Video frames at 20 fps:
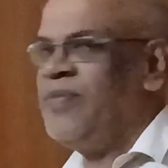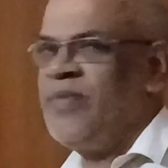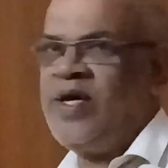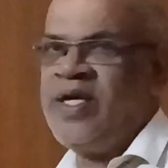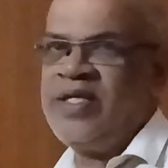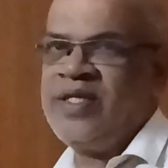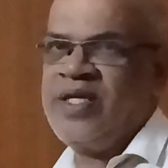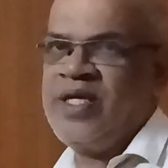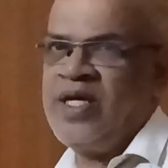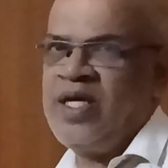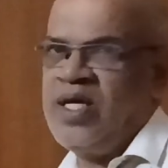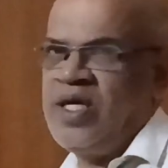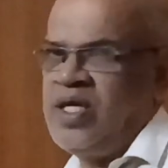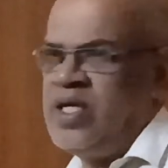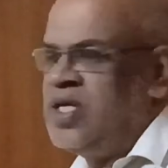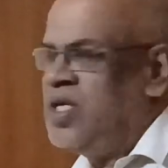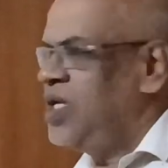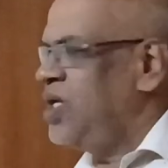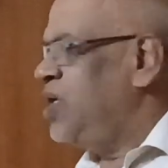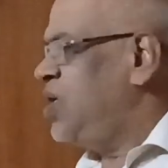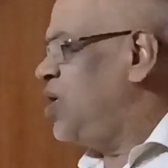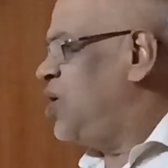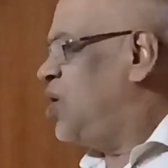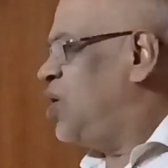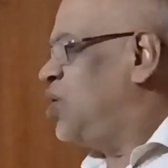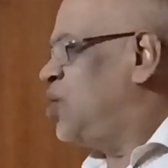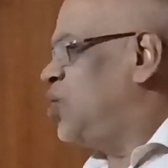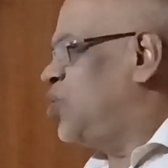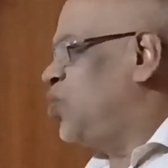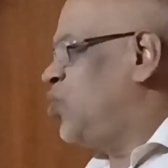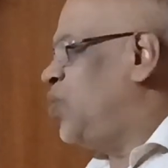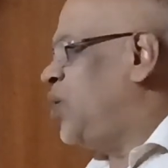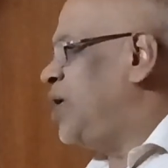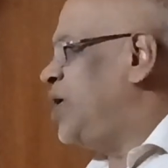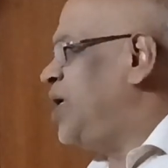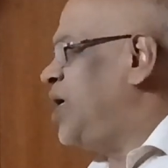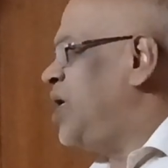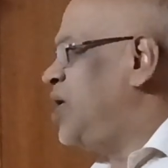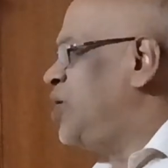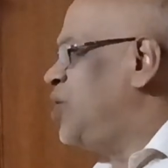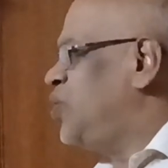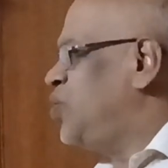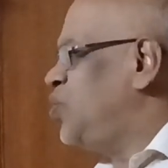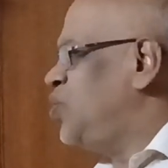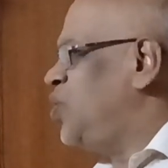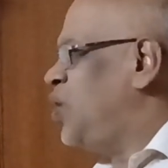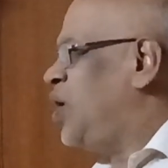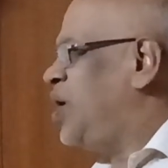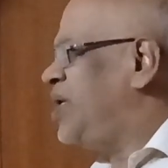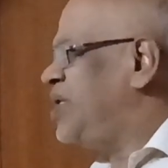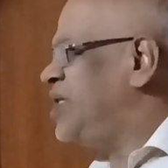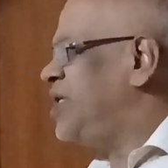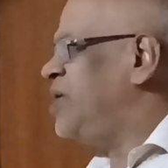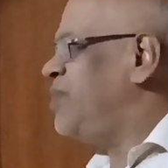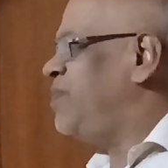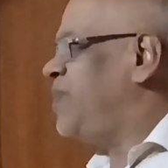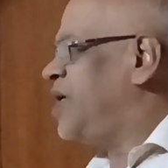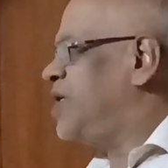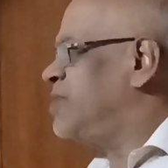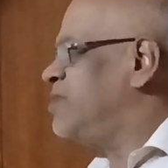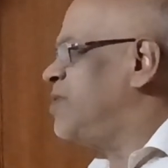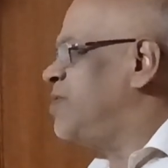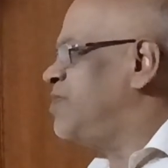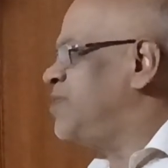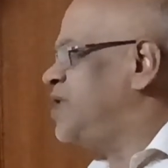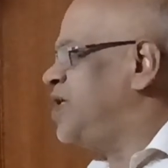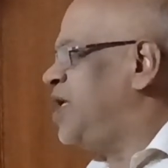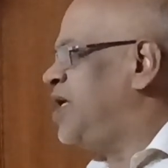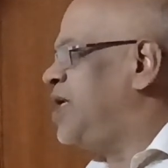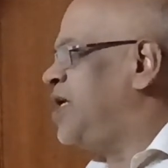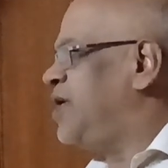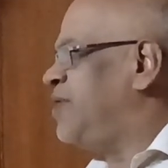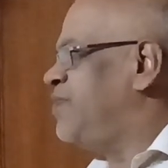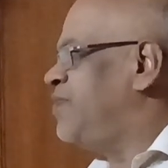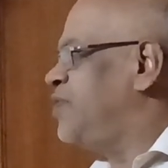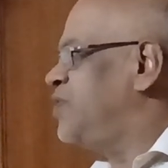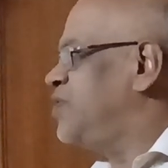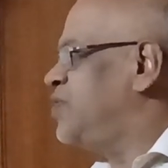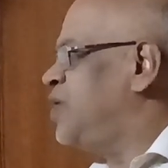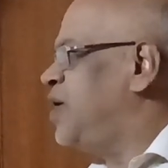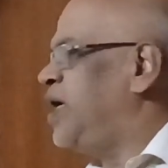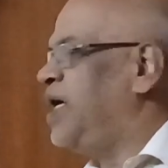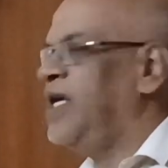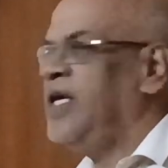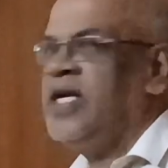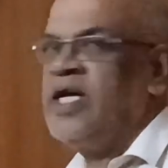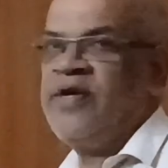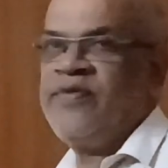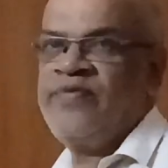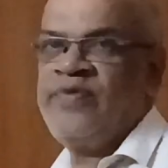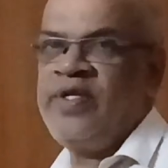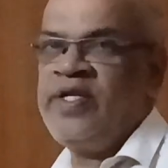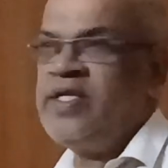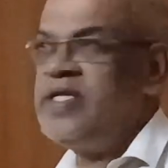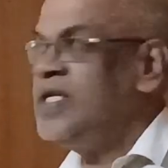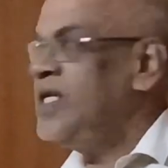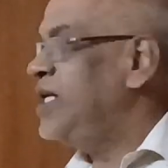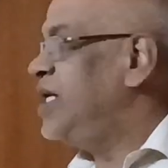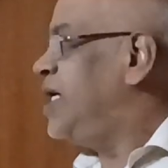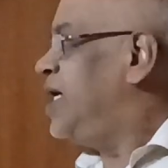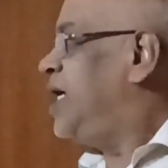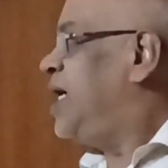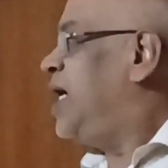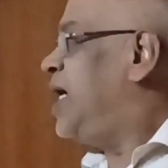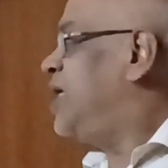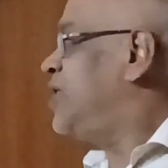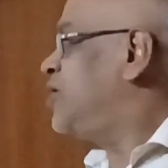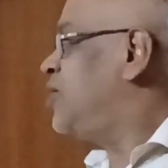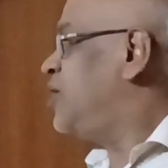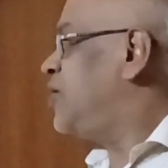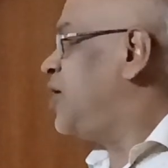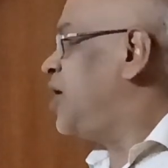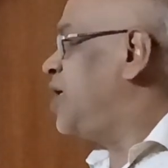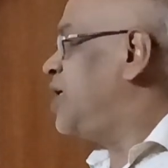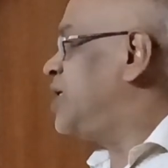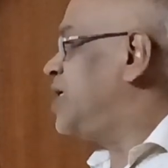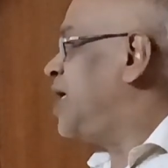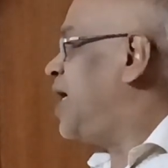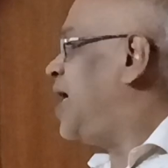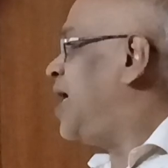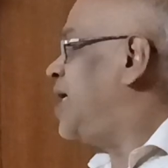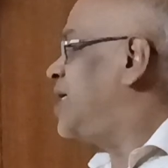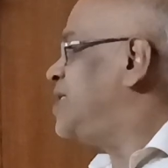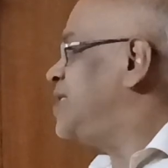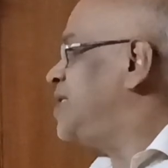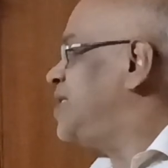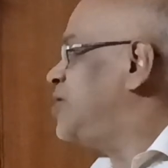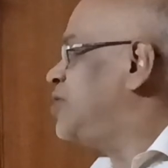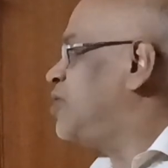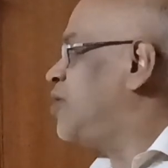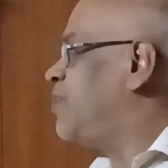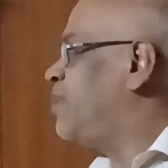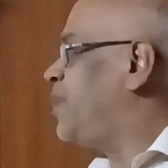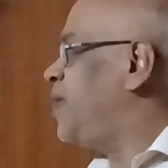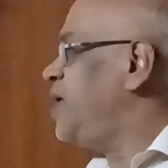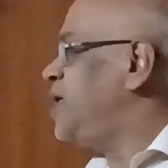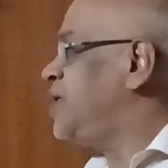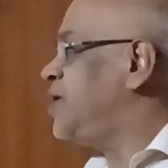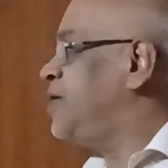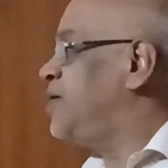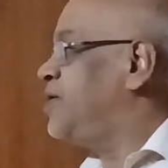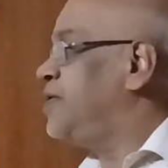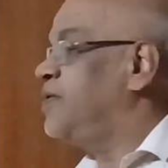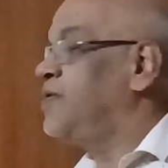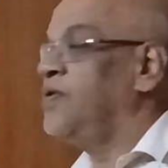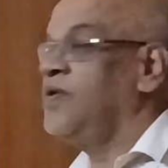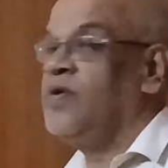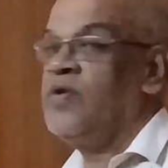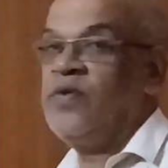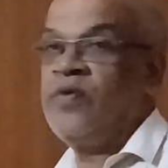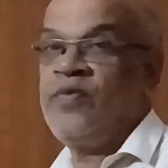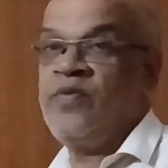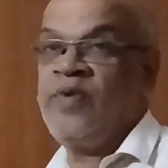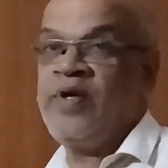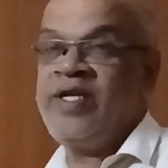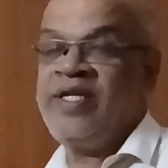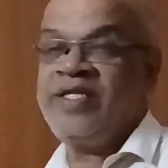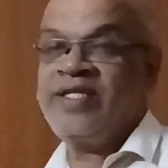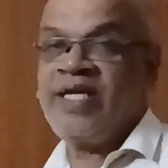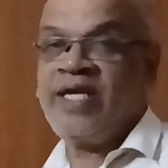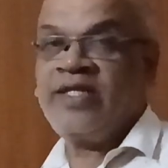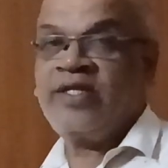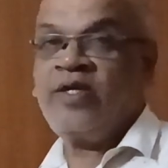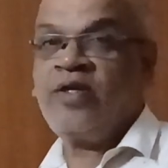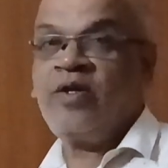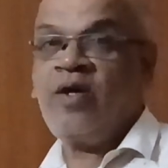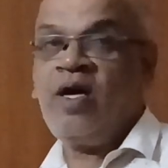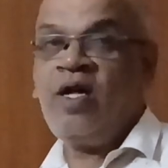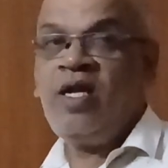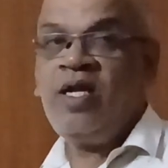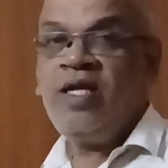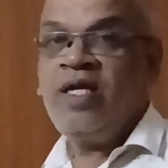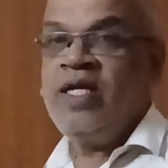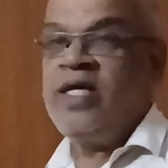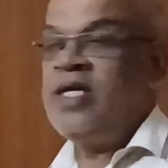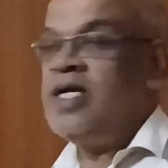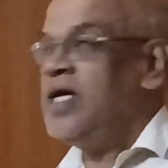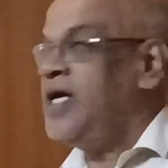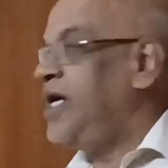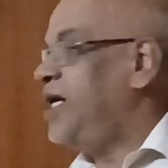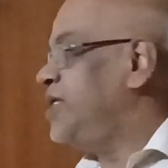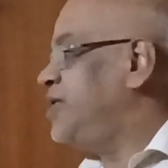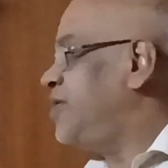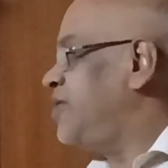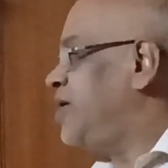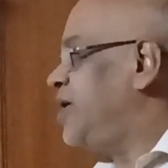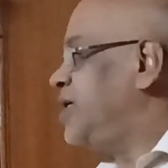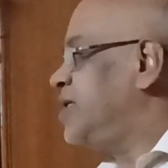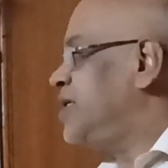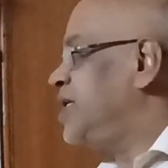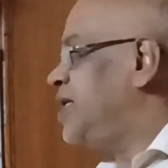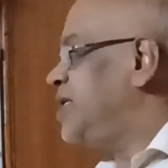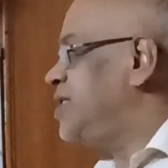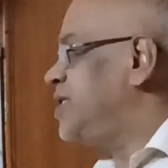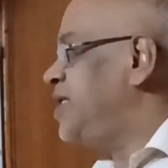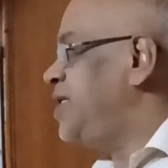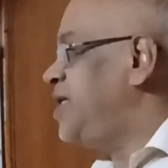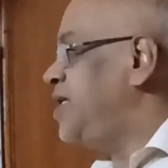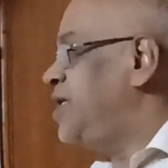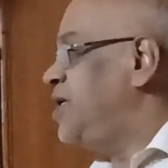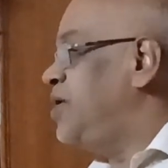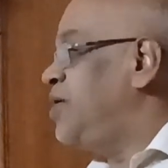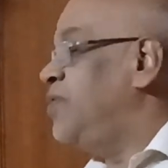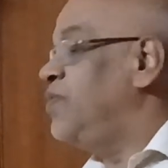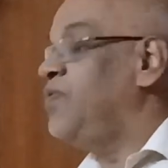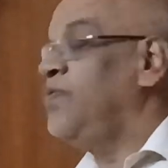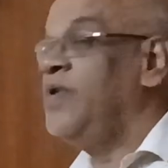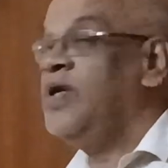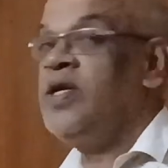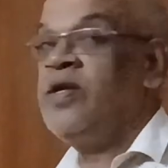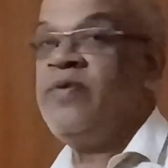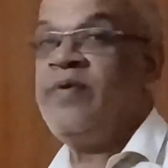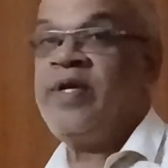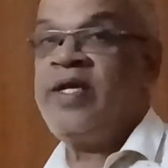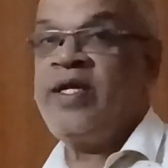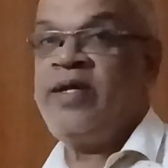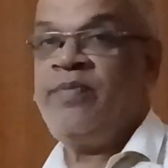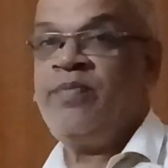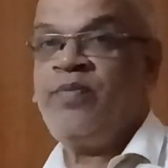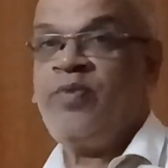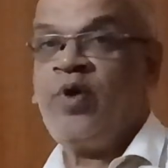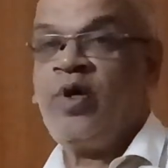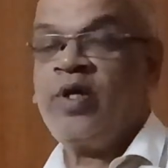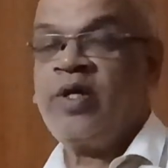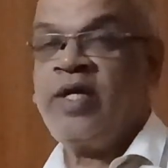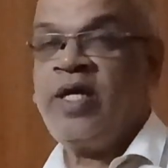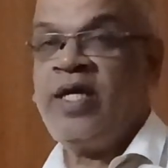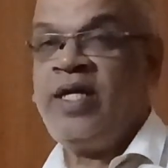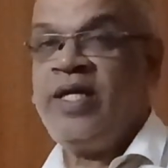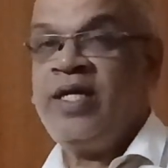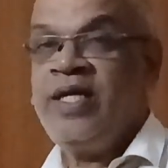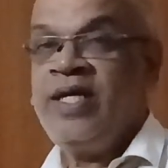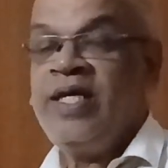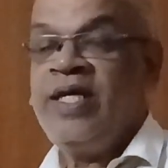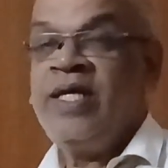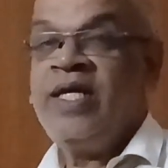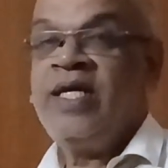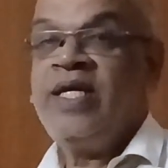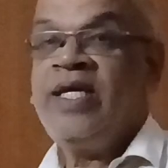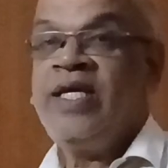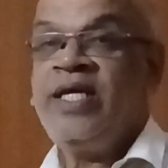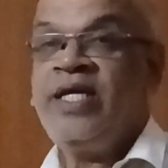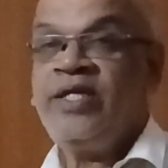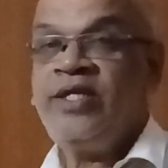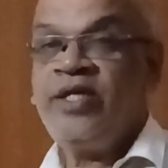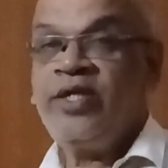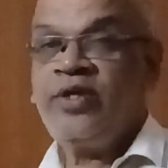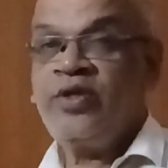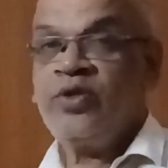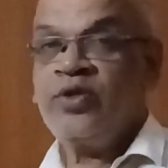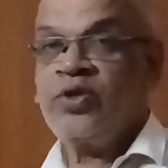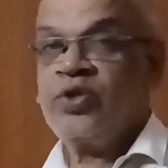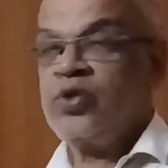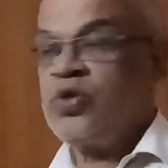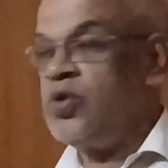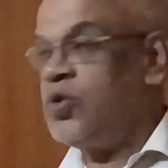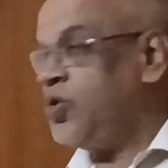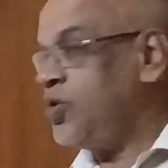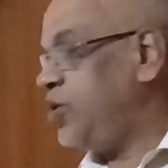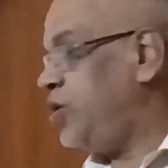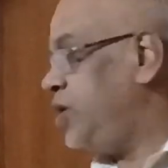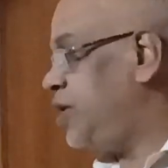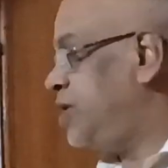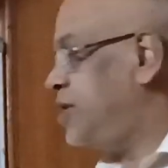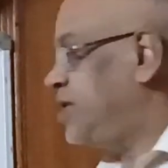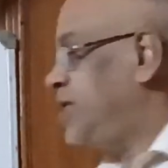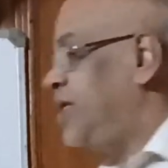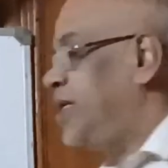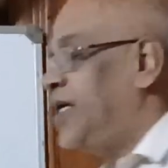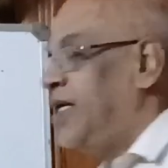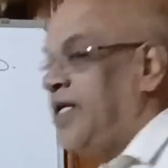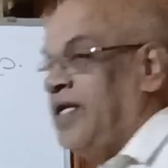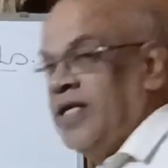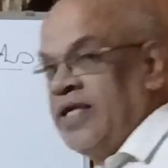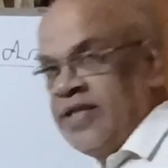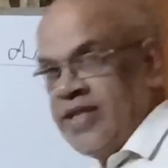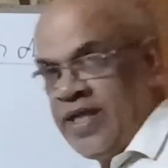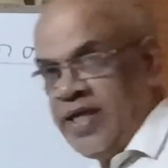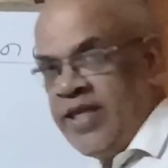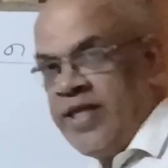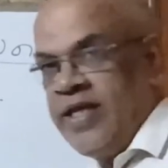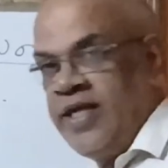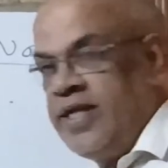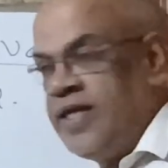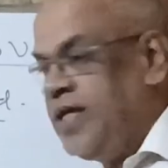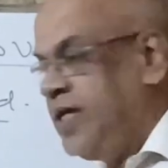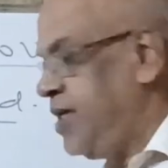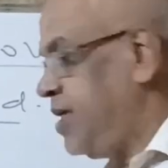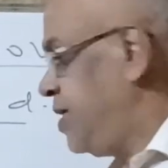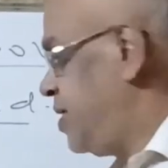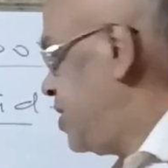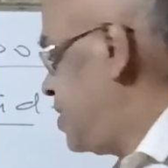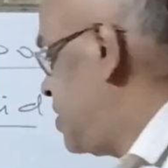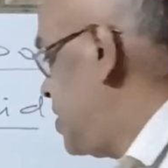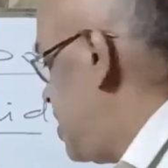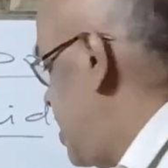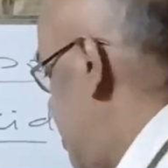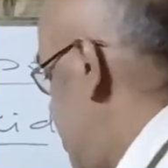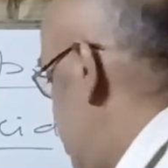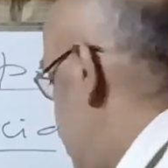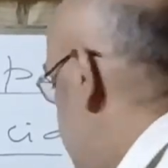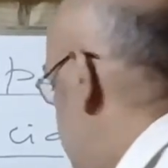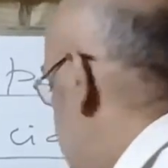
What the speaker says: must 1 or 2 or 3 maximum, children. So end of this ethanoic acid topic. One is ethanol, ethanoic acid, very important, easy to score, children, isn't it? Thank